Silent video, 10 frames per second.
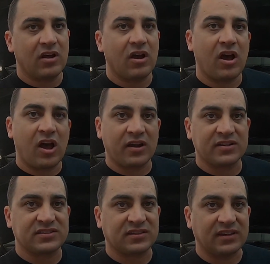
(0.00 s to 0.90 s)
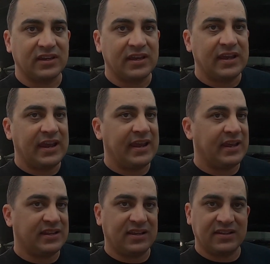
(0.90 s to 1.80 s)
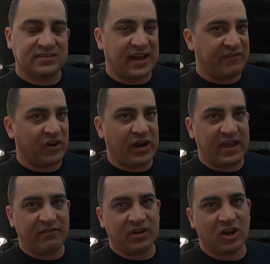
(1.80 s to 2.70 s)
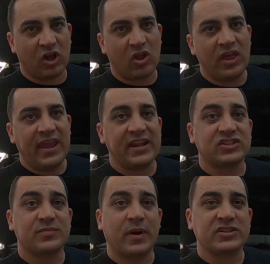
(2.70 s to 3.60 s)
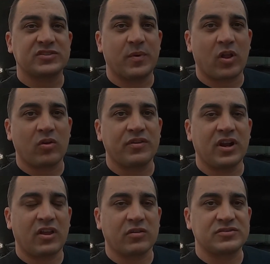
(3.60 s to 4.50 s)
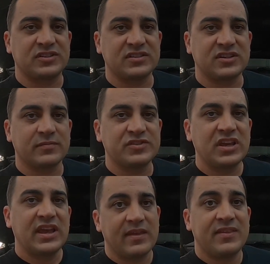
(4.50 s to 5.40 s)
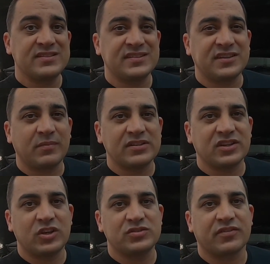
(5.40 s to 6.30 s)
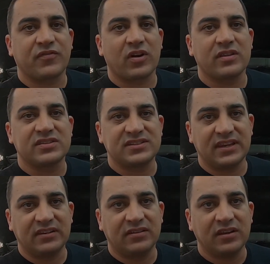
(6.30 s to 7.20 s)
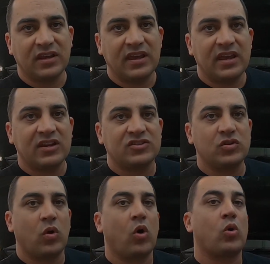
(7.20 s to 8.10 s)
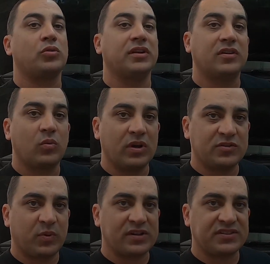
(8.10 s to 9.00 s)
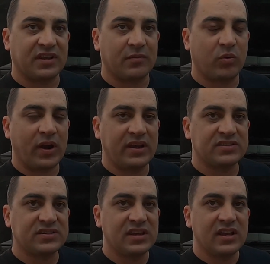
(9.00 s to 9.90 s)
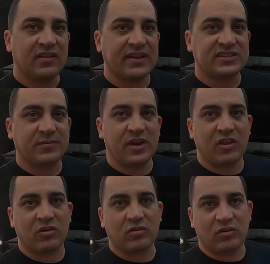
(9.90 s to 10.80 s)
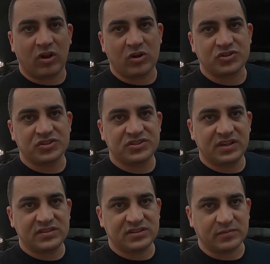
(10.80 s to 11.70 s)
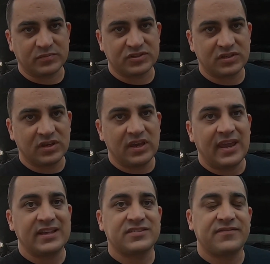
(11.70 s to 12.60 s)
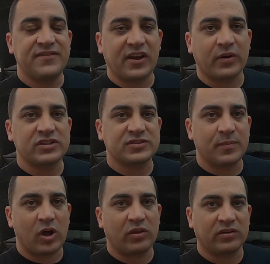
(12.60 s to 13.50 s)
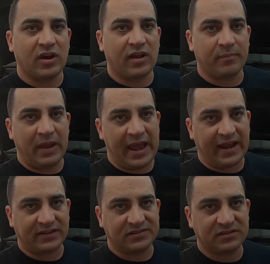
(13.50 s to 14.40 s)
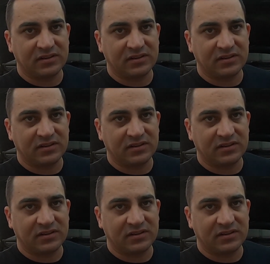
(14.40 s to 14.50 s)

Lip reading: Honestly, it's not very heavy at all. It's much smaller than other systems. This system doesn't use the front of the seat to hold it when it's pressing on the brakes like some of the other larger systems. It's very small and compact.